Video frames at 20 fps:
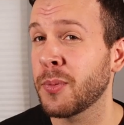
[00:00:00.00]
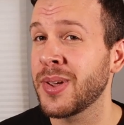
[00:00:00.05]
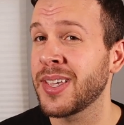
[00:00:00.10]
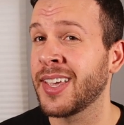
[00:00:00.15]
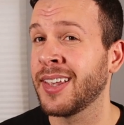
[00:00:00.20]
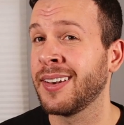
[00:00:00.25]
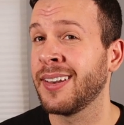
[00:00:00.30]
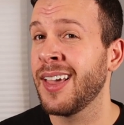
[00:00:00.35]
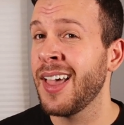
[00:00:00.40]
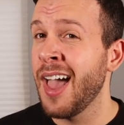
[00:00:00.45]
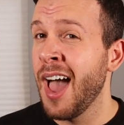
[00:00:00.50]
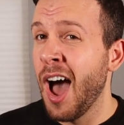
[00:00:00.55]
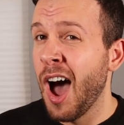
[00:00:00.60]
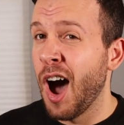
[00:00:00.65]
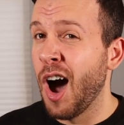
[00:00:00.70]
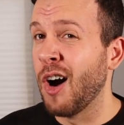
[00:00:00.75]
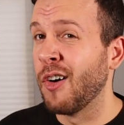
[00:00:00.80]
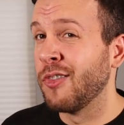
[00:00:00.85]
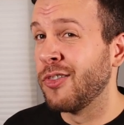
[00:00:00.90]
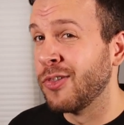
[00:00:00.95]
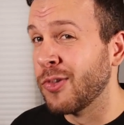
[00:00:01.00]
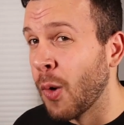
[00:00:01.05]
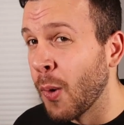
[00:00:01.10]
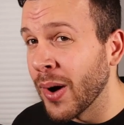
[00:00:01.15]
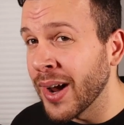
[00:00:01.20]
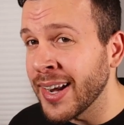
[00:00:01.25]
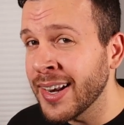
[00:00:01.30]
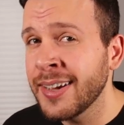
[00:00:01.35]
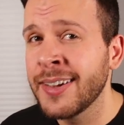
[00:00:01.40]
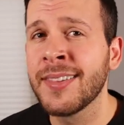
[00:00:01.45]
that we can
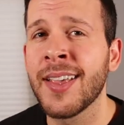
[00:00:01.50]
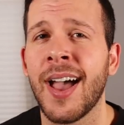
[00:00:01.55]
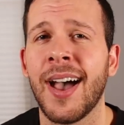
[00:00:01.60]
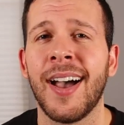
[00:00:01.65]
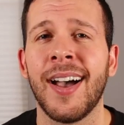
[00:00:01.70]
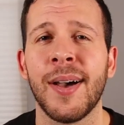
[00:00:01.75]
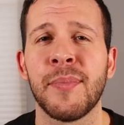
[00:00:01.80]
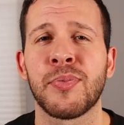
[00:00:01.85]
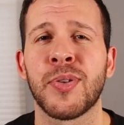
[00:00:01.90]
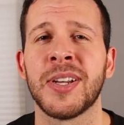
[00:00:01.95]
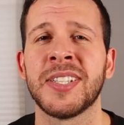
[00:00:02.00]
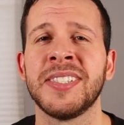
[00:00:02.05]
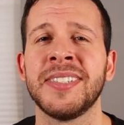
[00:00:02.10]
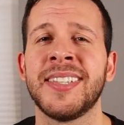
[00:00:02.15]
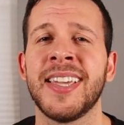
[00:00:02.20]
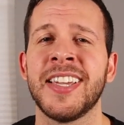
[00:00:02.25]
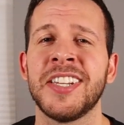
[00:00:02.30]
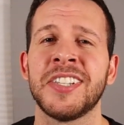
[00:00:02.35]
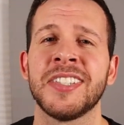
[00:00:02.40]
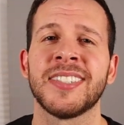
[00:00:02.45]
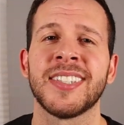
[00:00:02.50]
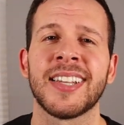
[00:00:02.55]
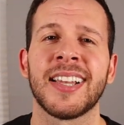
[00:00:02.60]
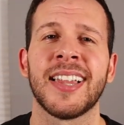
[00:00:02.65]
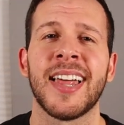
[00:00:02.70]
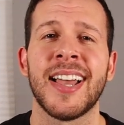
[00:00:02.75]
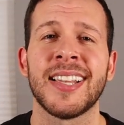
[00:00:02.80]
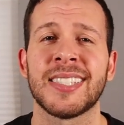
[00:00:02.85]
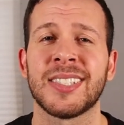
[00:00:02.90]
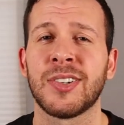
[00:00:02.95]
avoid uh, presentations in
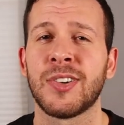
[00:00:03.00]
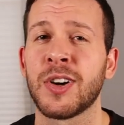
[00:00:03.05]
class.